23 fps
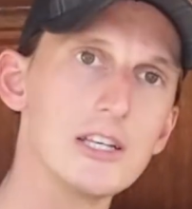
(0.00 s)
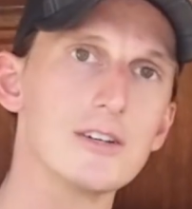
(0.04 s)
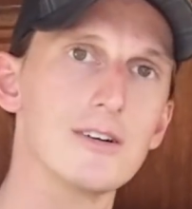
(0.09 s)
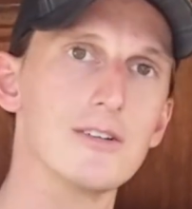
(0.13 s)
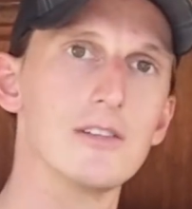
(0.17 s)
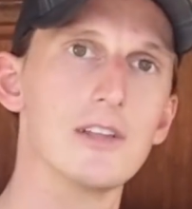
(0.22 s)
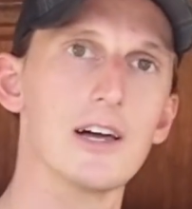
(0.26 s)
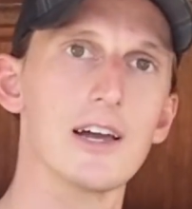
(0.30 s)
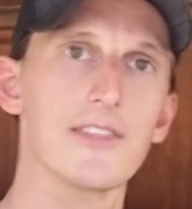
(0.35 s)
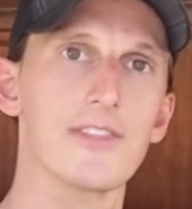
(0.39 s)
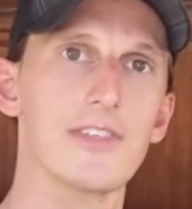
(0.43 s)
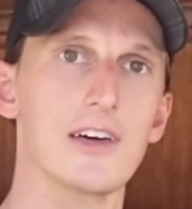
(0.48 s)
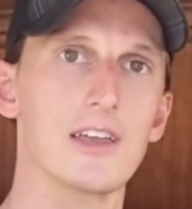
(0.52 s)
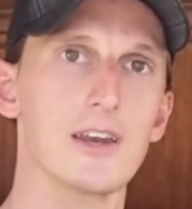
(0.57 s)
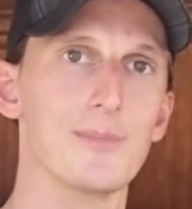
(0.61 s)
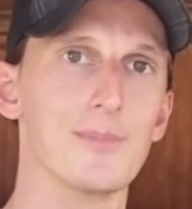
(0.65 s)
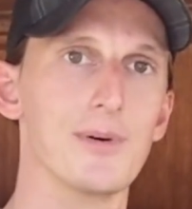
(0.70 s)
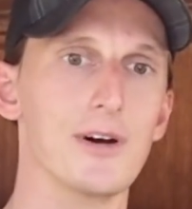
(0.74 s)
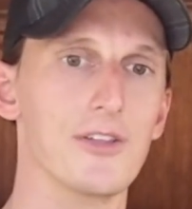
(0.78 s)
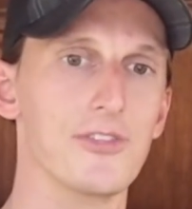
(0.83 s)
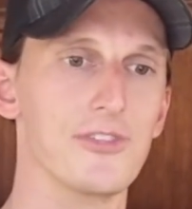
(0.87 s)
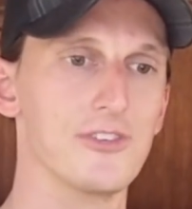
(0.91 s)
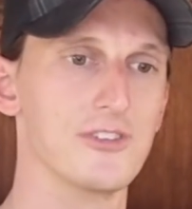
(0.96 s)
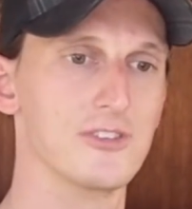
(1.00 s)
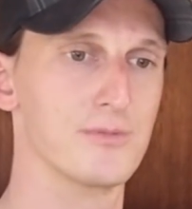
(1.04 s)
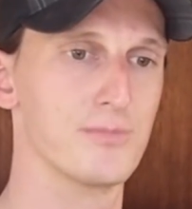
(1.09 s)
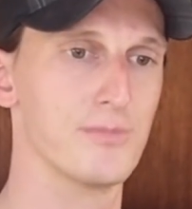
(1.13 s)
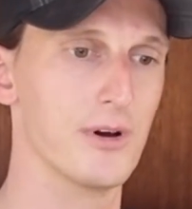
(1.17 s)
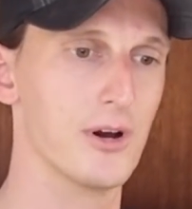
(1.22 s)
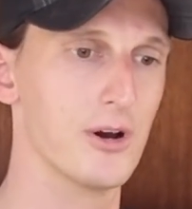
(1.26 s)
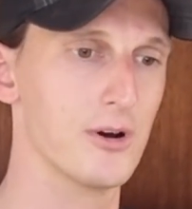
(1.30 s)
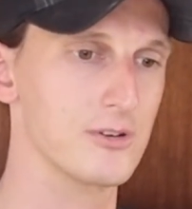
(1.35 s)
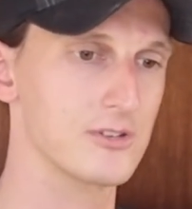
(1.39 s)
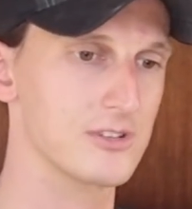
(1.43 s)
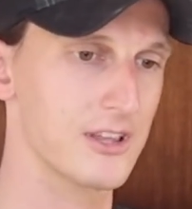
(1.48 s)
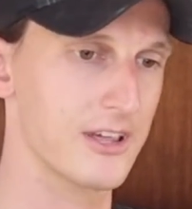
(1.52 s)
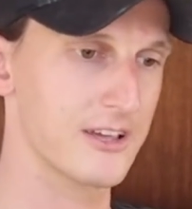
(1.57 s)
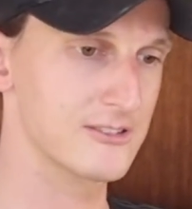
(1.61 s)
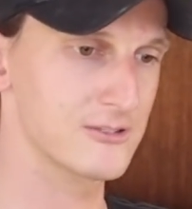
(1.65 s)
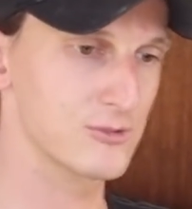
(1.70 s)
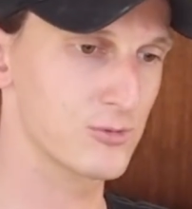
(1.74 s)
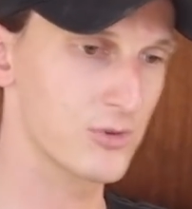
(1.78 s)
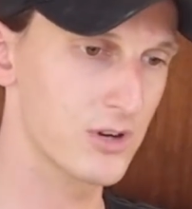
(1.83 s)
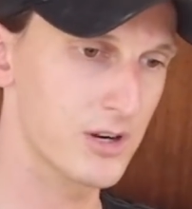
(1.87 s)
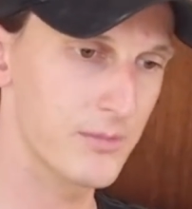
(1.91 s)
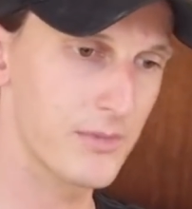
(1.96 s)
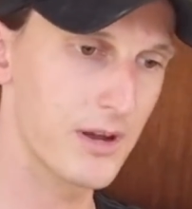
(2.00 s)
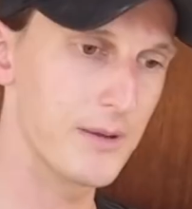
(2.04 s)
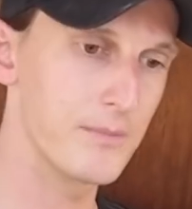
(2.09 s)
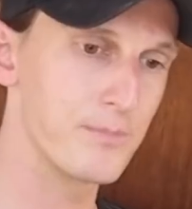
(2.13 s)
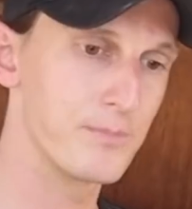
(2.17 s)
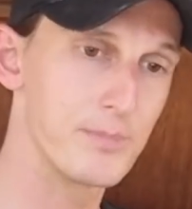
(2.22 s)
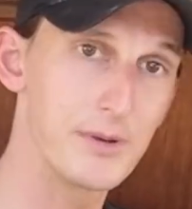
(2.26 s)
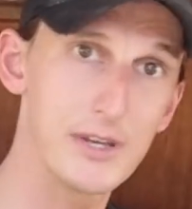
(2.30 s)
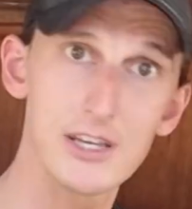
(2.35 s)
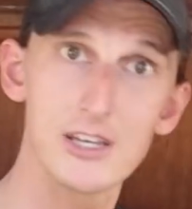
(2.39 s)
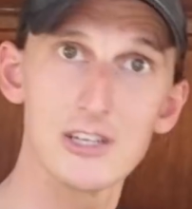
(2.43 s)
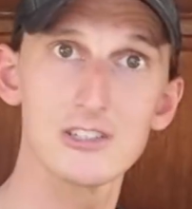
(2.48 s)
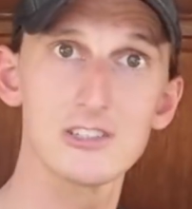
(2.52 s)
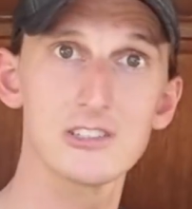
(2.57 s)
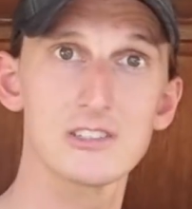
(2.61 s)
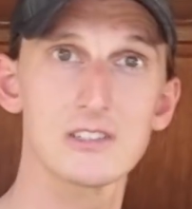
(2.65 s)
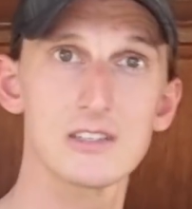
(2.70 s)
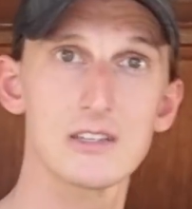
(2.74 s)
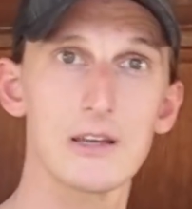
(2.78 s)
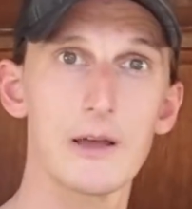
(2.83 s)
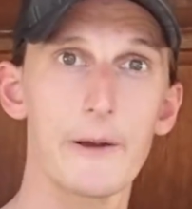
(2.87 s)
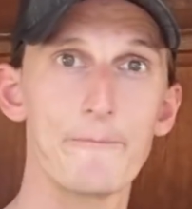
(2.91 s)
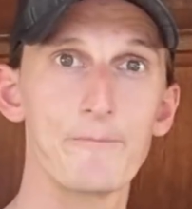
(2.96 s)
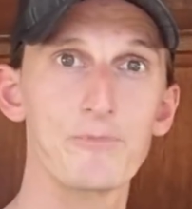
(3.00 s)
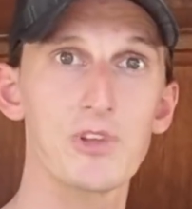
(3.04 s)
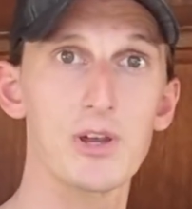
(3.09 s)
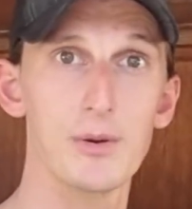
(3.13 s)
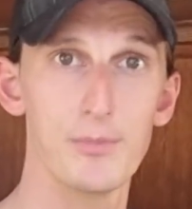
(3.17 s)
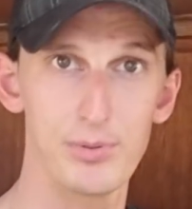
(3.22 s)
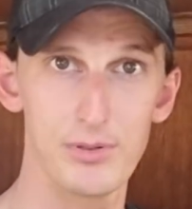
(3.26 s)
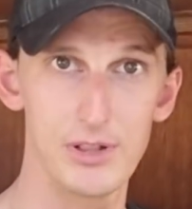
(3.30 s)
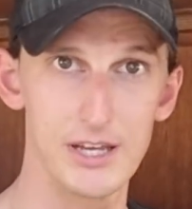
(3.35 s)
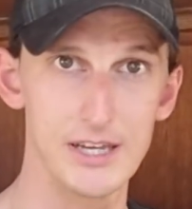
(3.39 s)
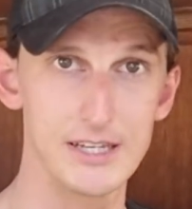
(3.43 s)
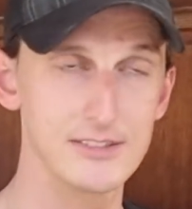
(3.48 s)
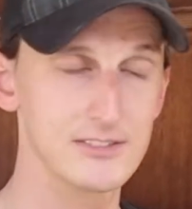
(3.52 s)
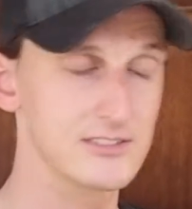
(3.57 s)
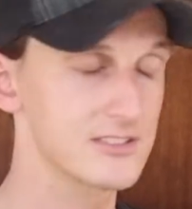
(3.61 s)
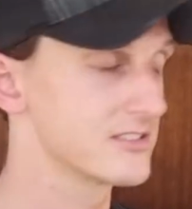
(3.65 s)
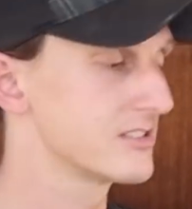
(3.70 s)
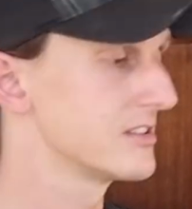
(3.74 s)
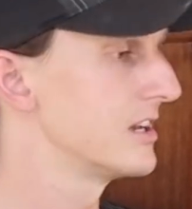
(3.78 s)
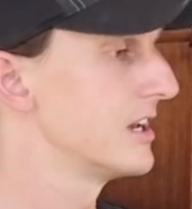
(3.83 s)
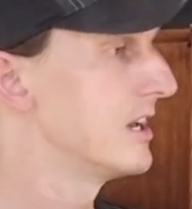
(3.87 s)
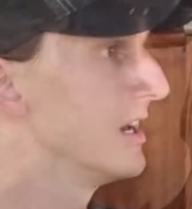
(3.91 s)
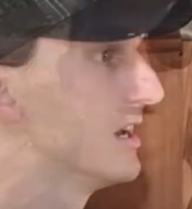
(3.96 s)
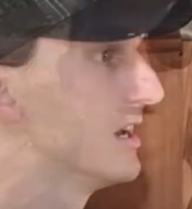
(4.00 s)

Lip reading: don't like that about this boat. That's one of my biggest complaints.